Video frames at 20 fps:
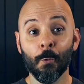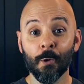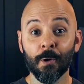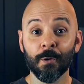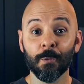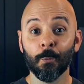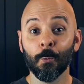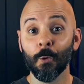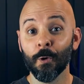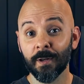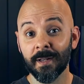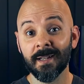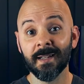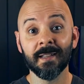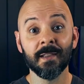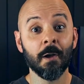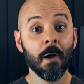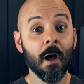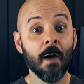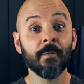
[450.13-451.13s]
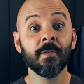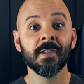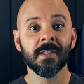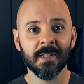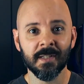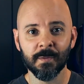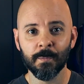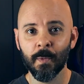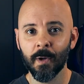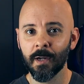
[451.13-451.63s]
weren't working in the office
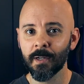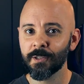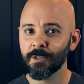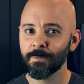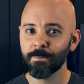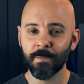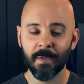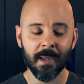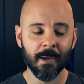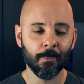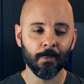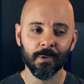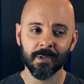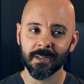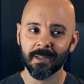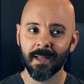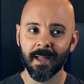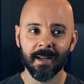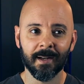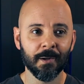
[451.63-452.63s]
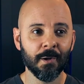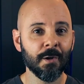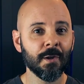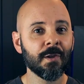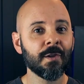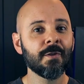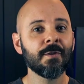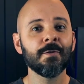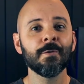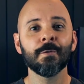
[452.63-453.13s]
as much, it was like a
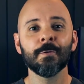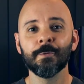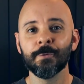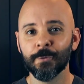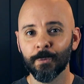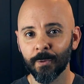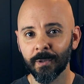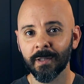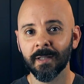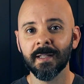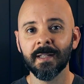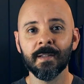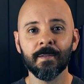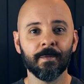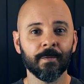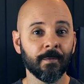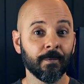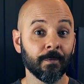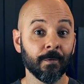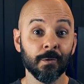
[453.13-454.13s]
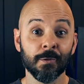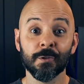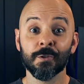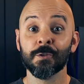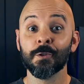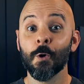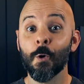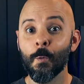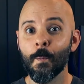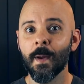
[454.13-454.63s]
huge relief for
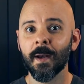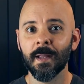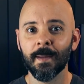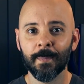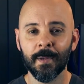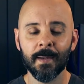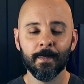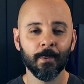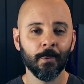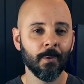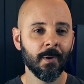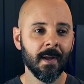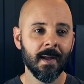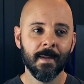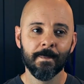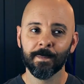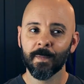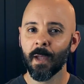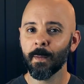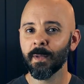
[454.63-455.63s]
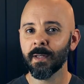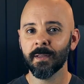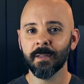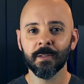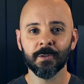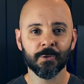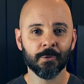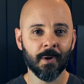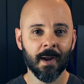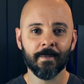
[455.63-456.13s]
so many people. I mean,
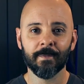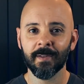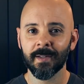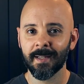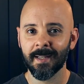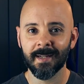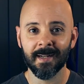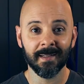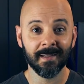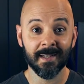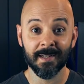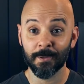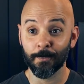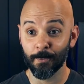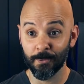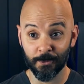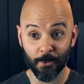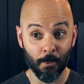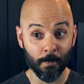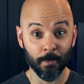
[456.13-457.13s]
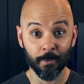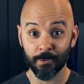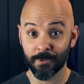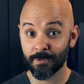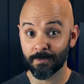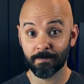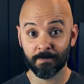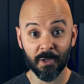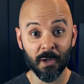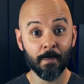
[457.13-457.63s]
the traffic in Atlanta was
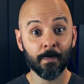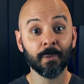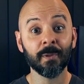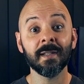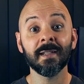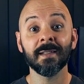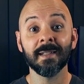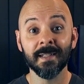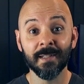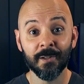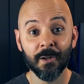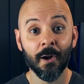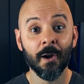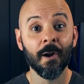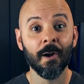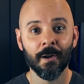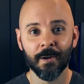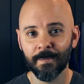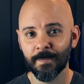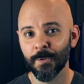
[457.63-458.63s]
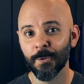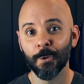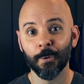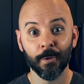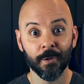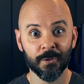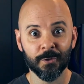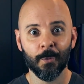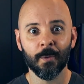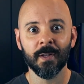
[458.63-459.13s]
almost completely gone
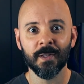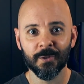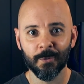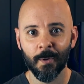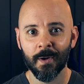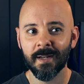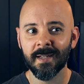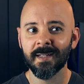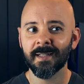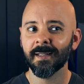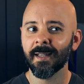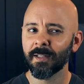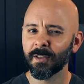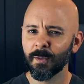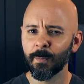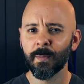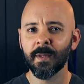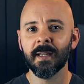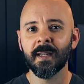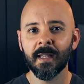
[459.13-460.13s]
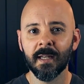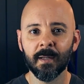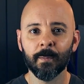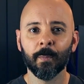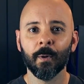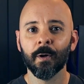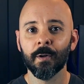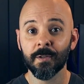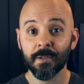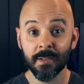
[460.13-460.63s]
during 2020 and like the beginning
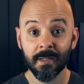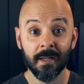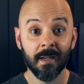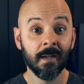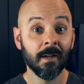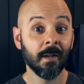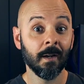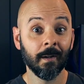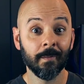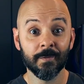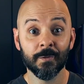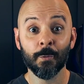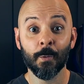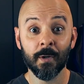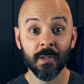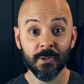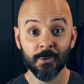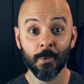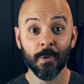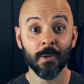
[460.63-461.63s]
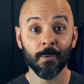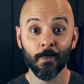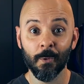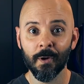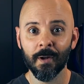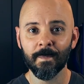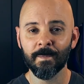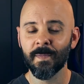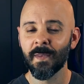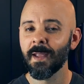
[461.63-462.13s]
parts of
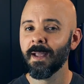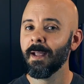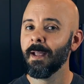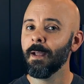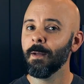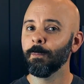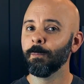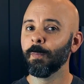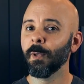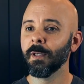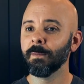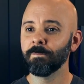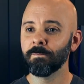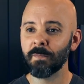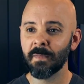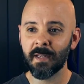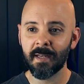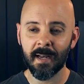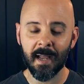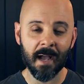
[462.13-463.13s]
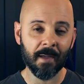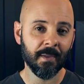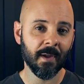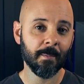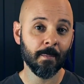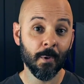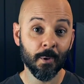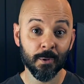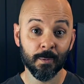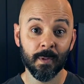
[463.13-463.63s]
2021. But now that
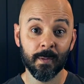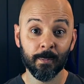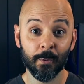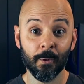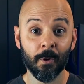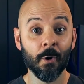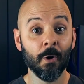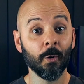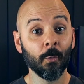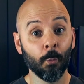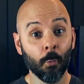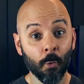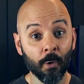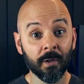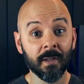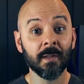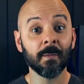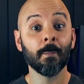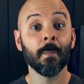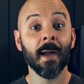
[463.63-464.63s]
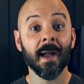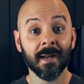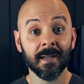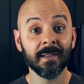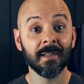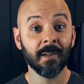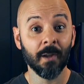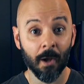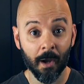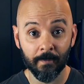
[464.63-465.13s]
most people are working back
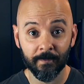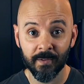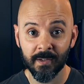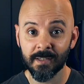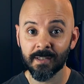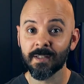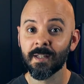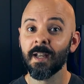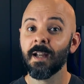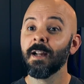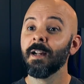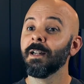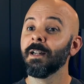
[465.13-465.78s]
in the office,